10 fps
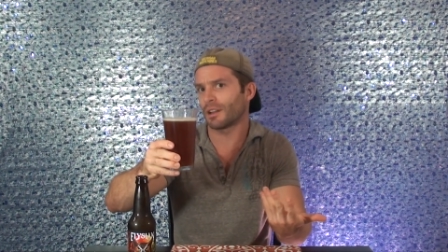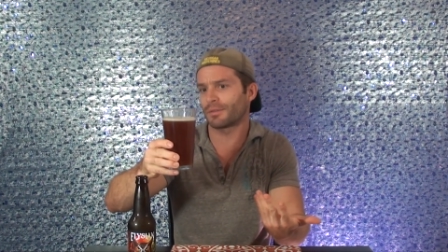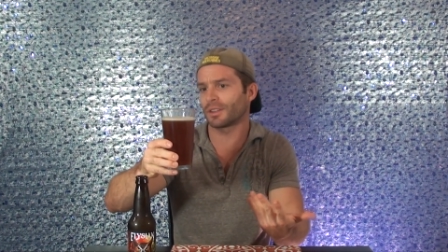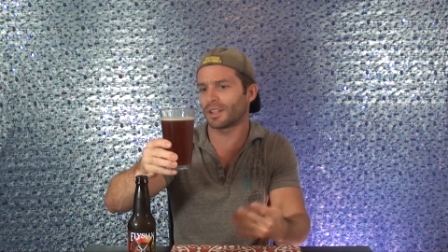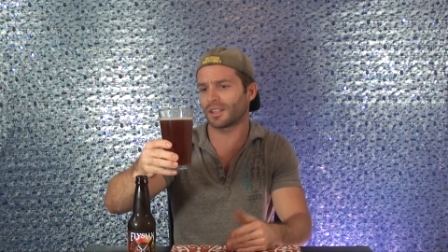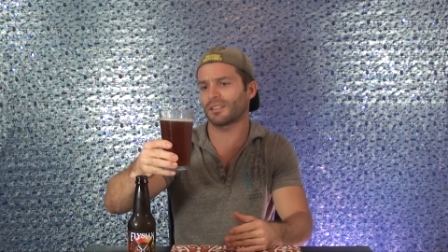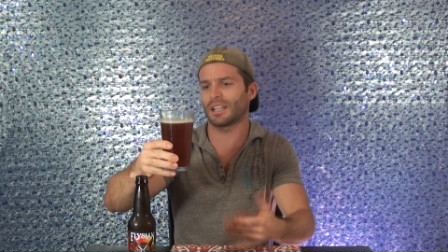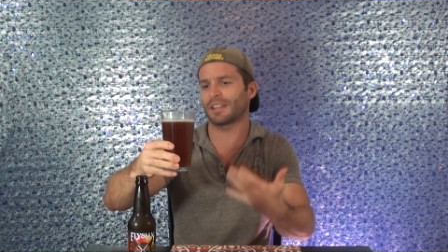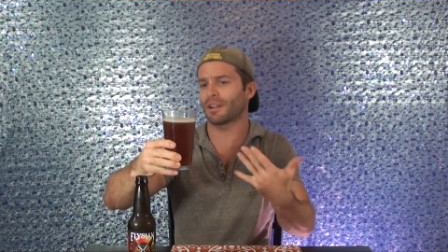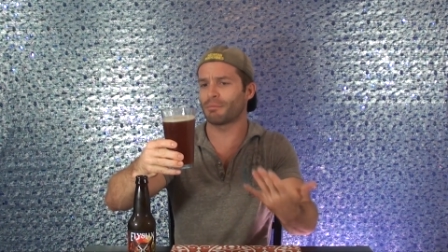I feel like
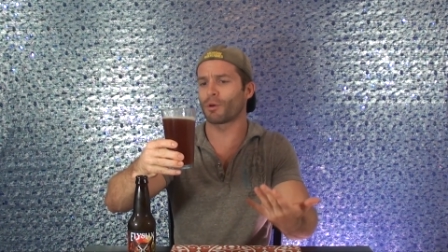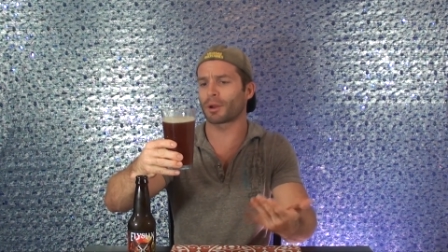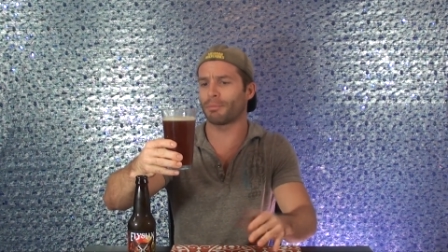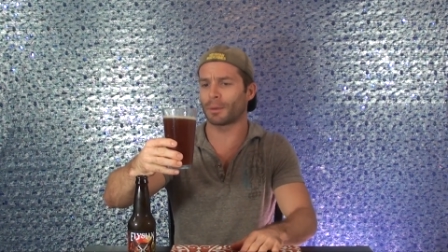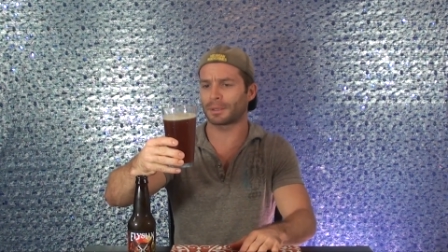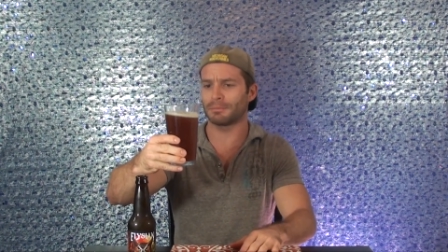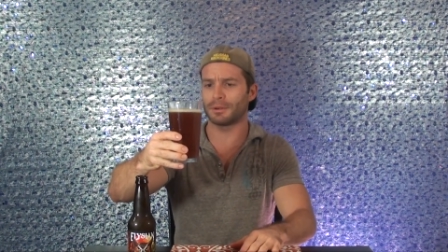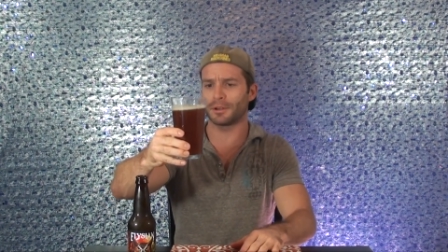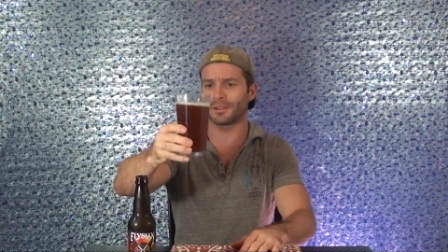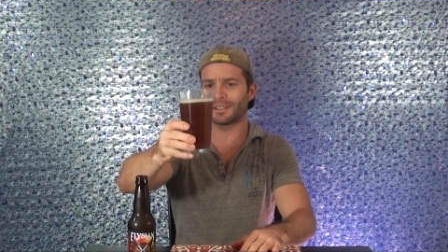if I'm pouring a pumpkin
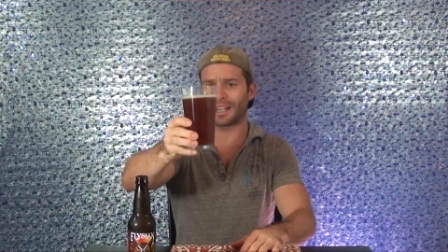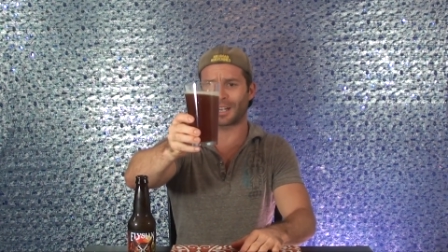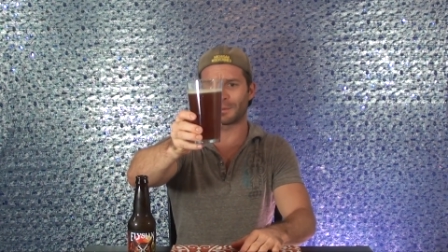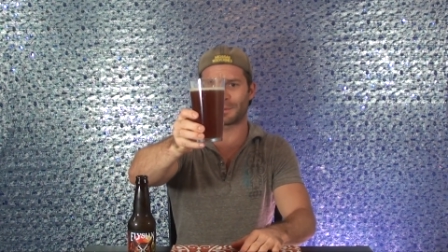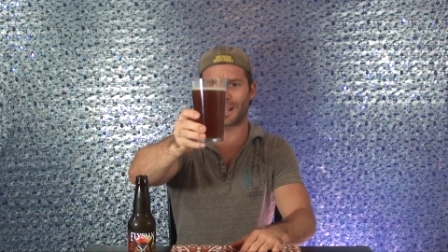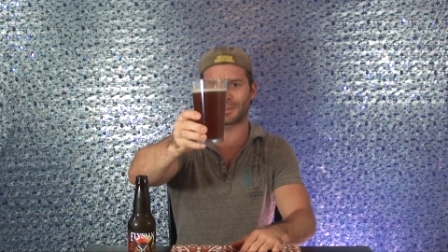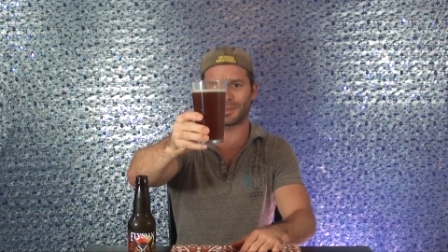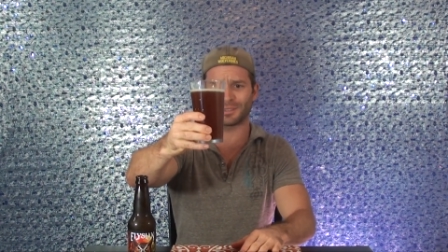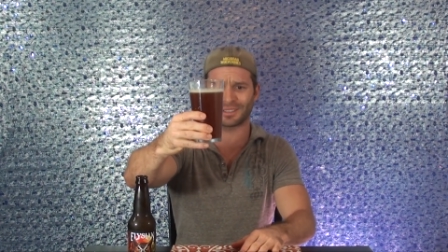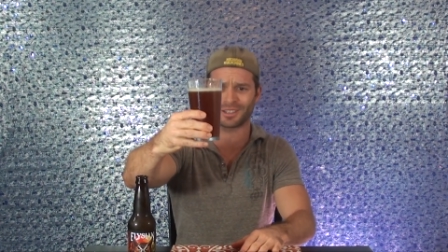beer and that comes back to
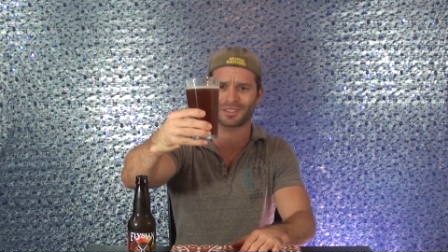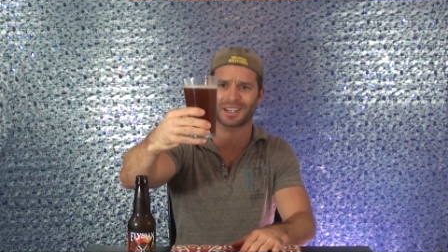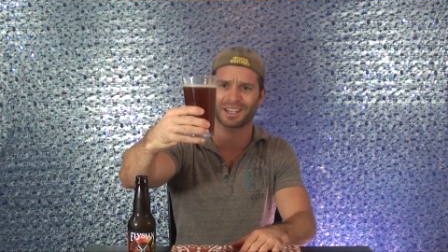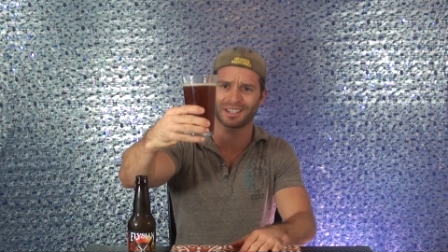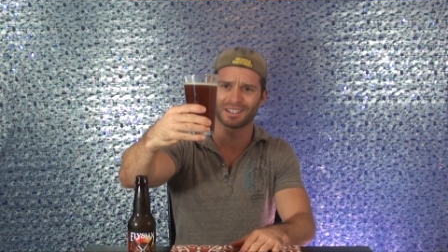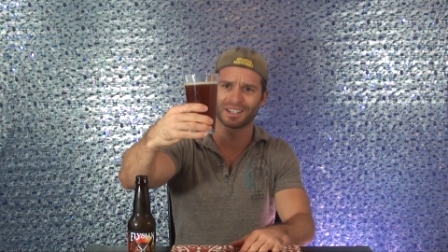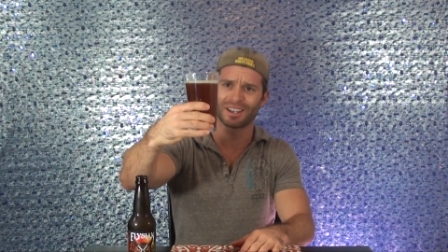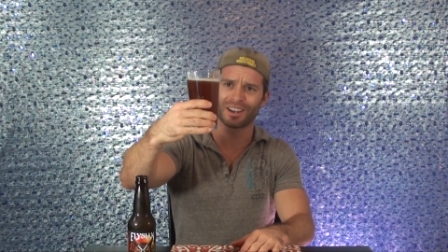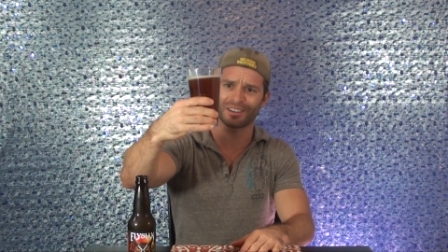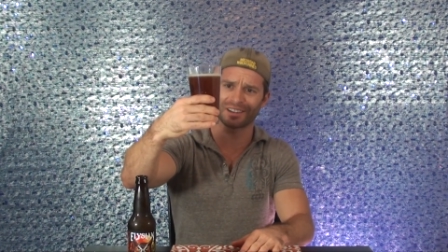me, okay,
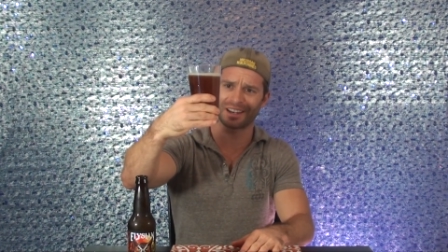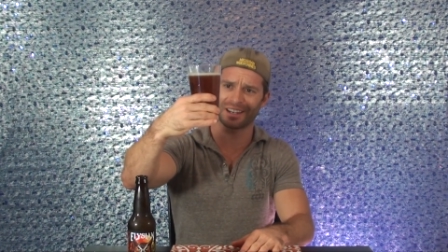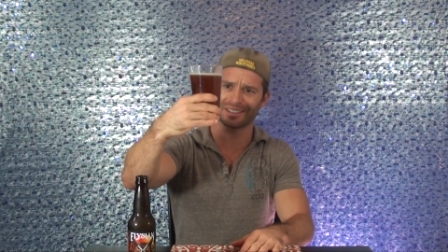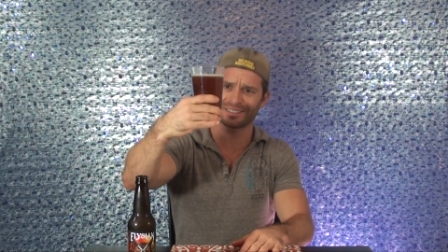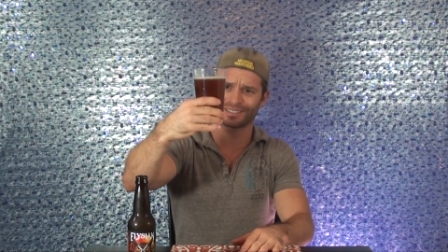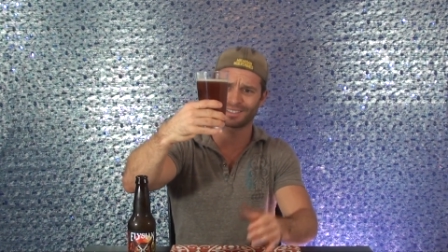all right.